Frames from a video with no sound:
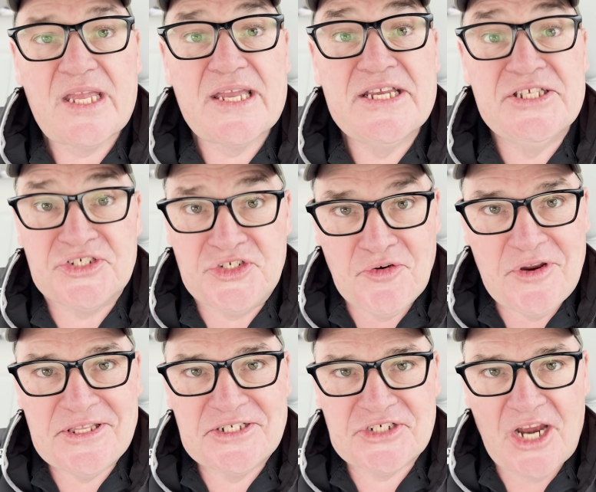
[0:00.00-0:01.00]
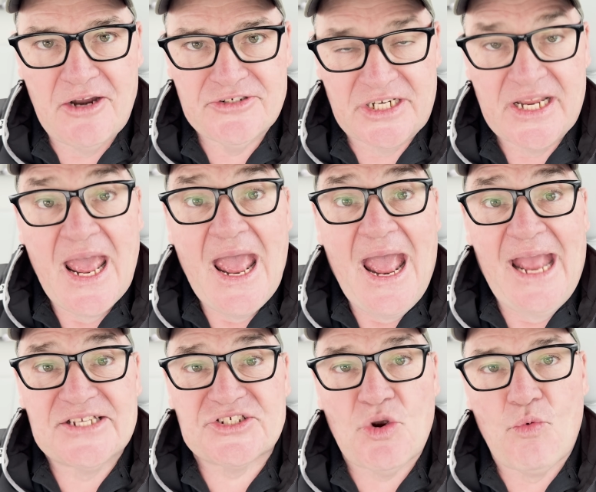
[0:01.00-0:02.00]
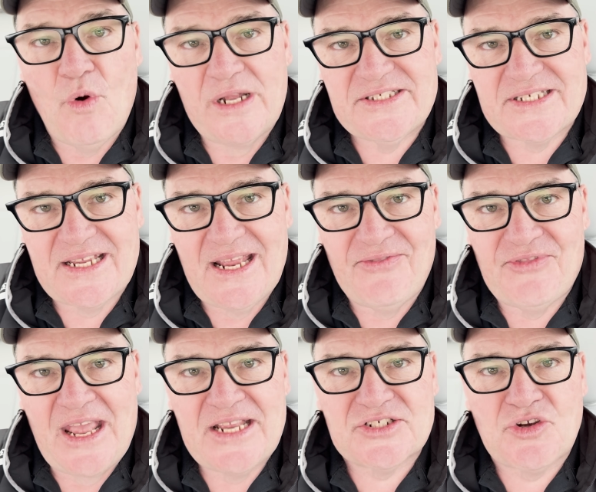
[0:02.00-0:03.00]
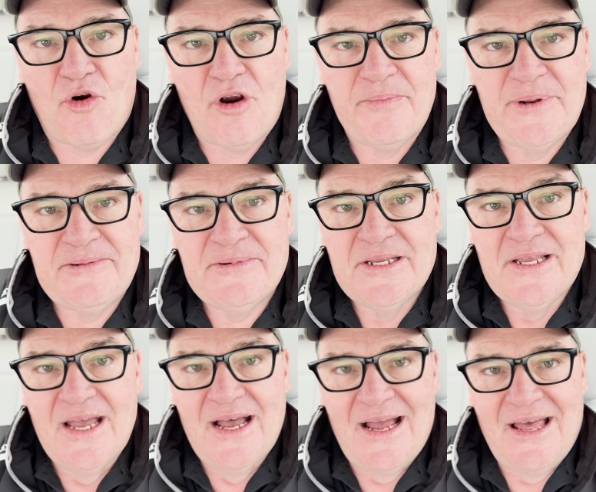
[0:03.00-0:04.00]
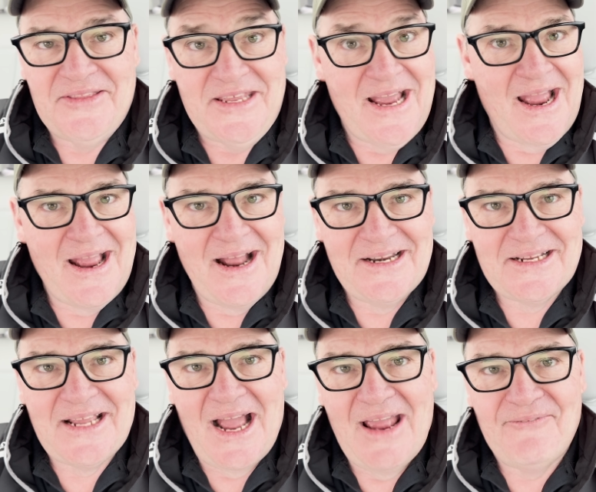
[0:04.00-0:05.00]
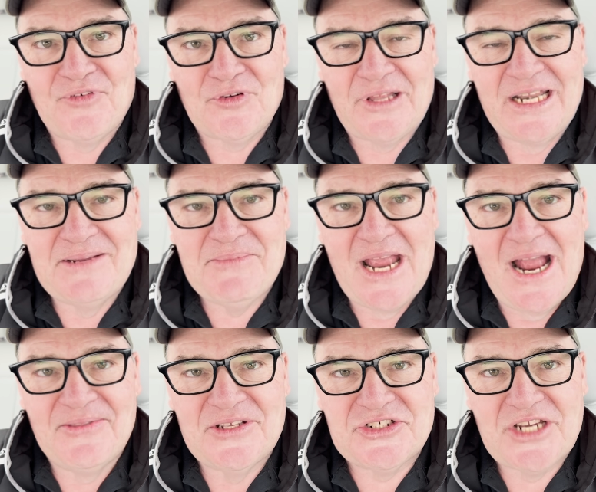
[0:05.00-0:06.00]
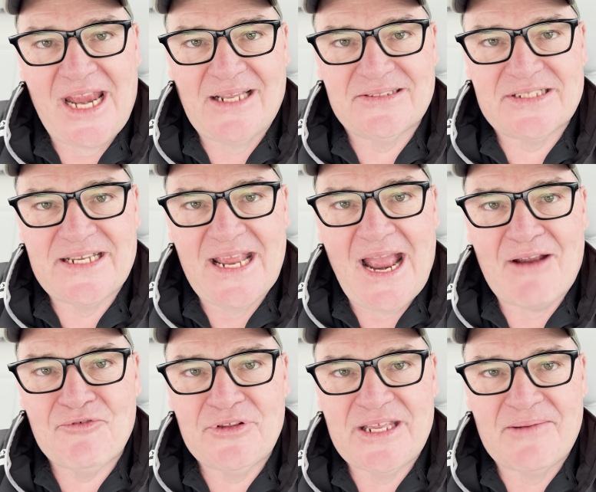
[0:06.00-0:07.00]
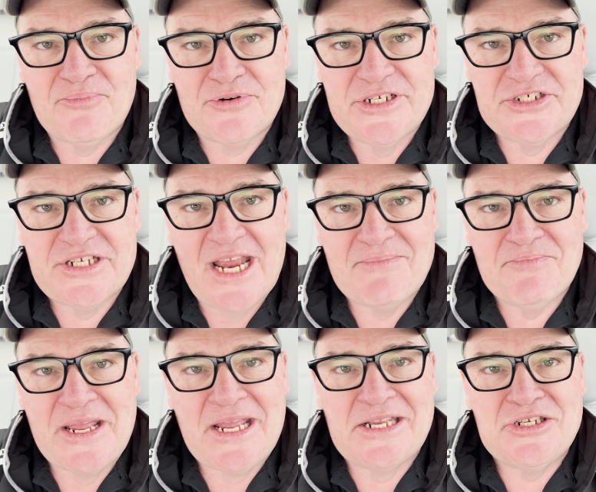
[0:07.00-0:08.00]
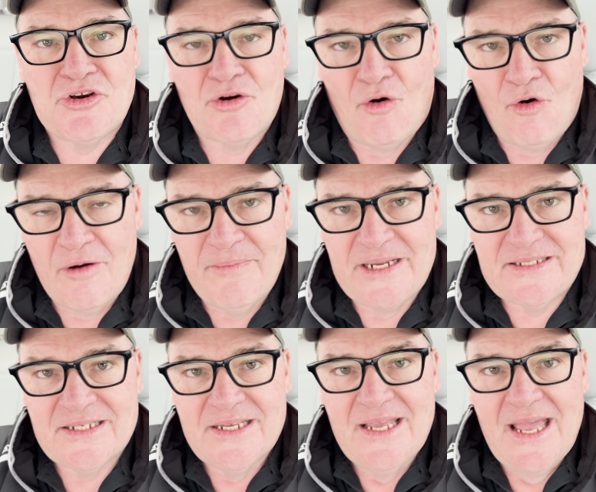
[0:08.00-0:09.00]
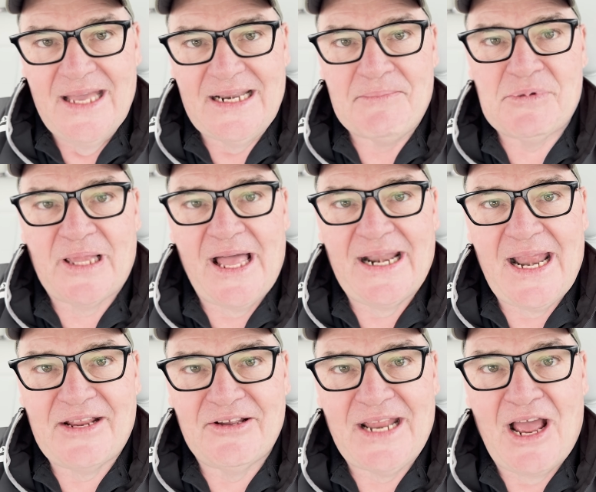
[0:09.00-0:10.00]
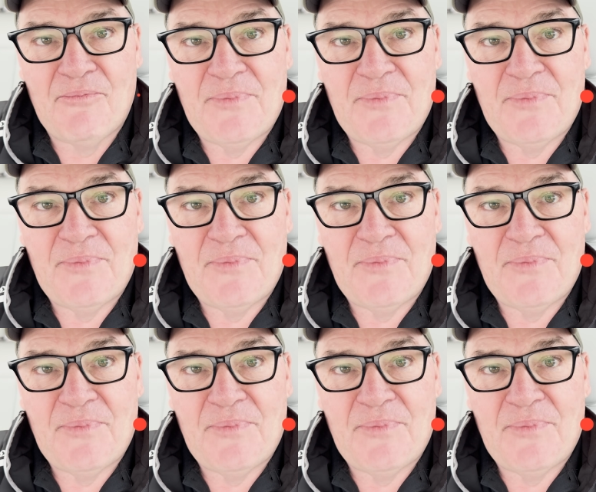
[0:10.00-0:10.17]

is doing the charging. Hey, so once again, thanks, Corbin, the Ioniq guy, for letting me on the channel today. I really appreciate being in your orbit, and I'm glad I could help